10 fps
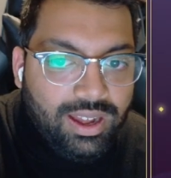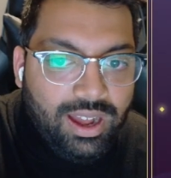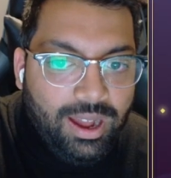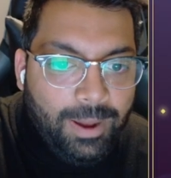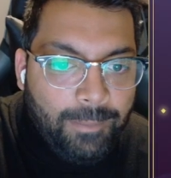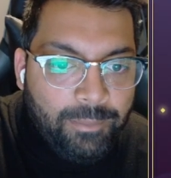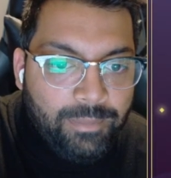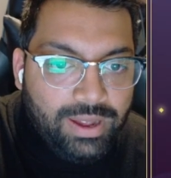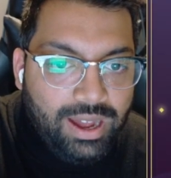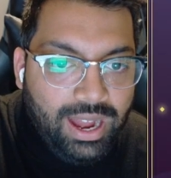
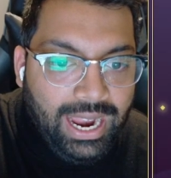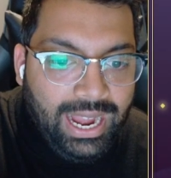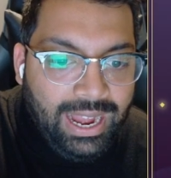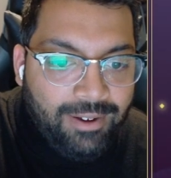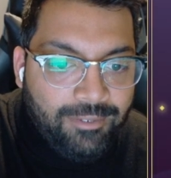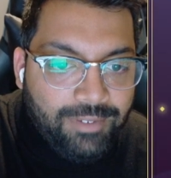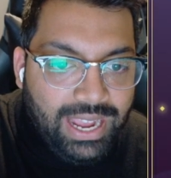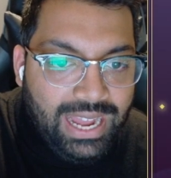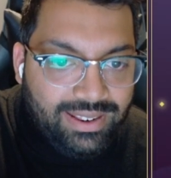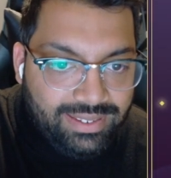I have
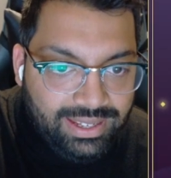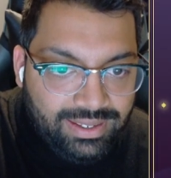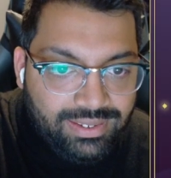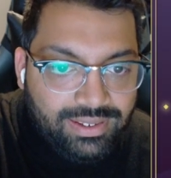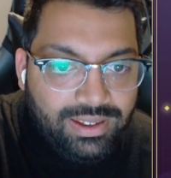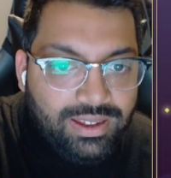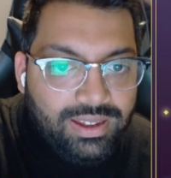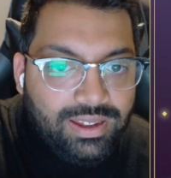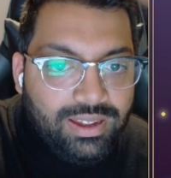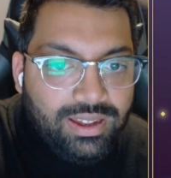edited
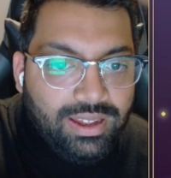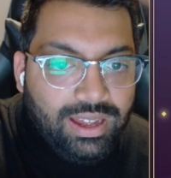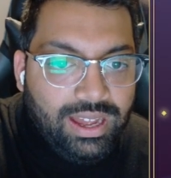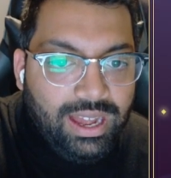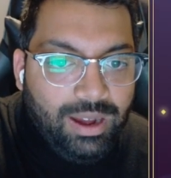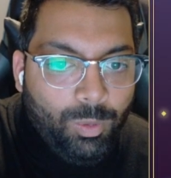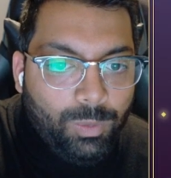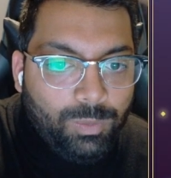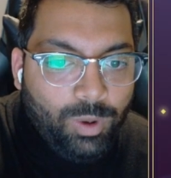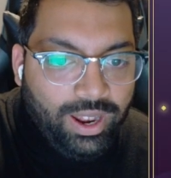
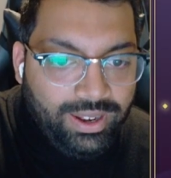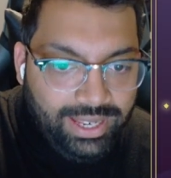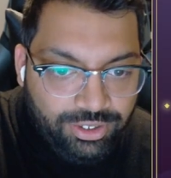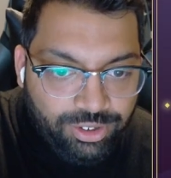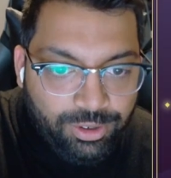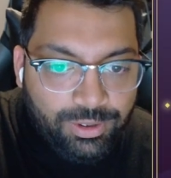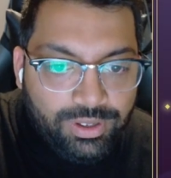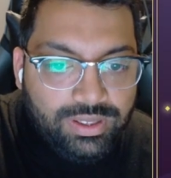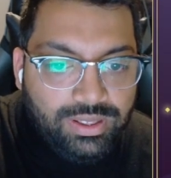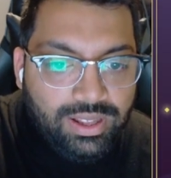what I need to.
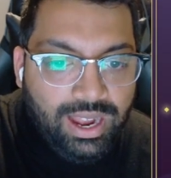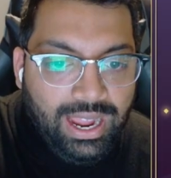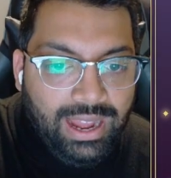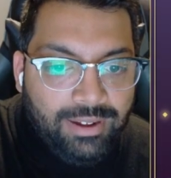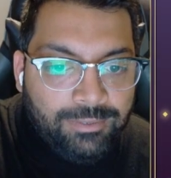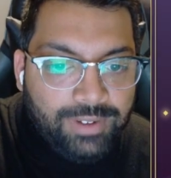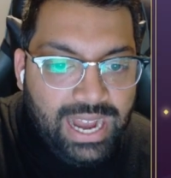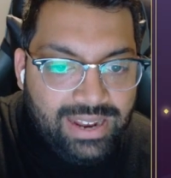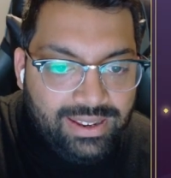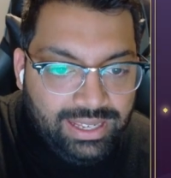I have
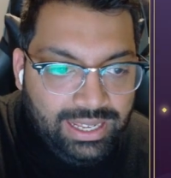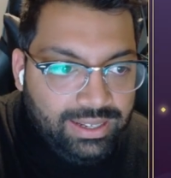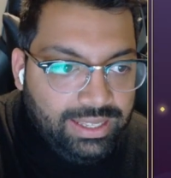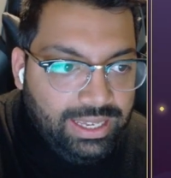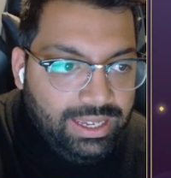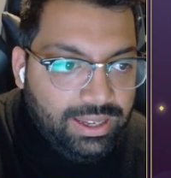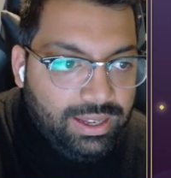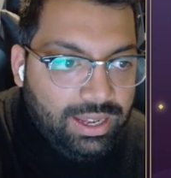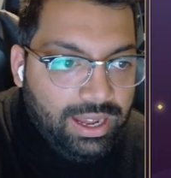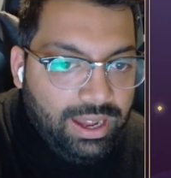added in the
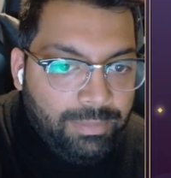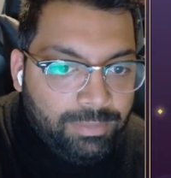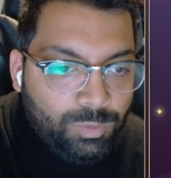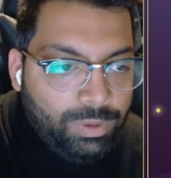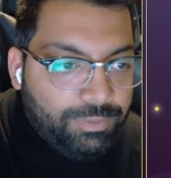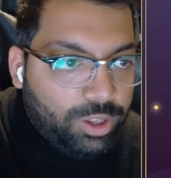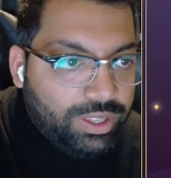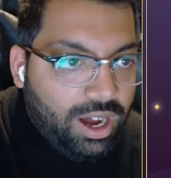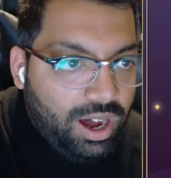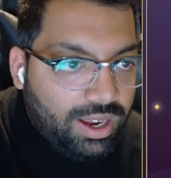we've got
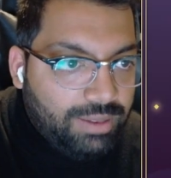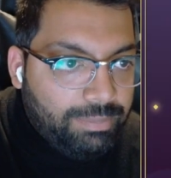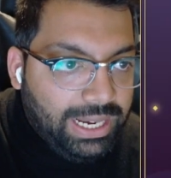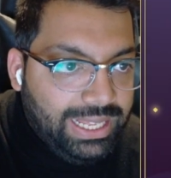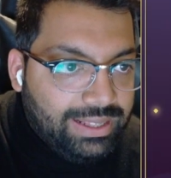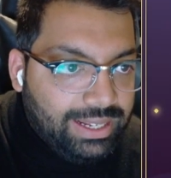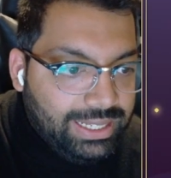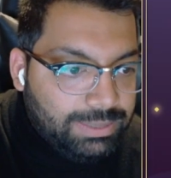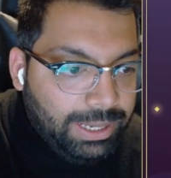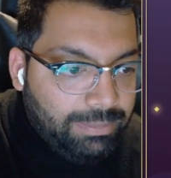the art complete that
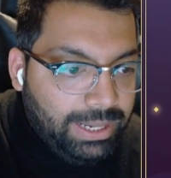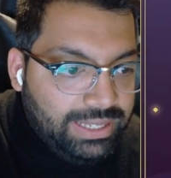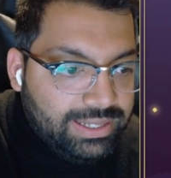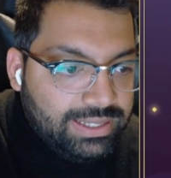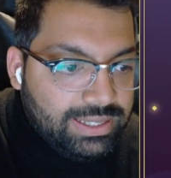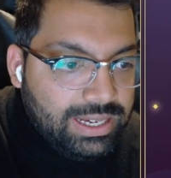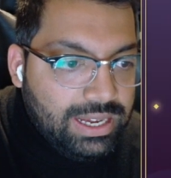needs to be completed.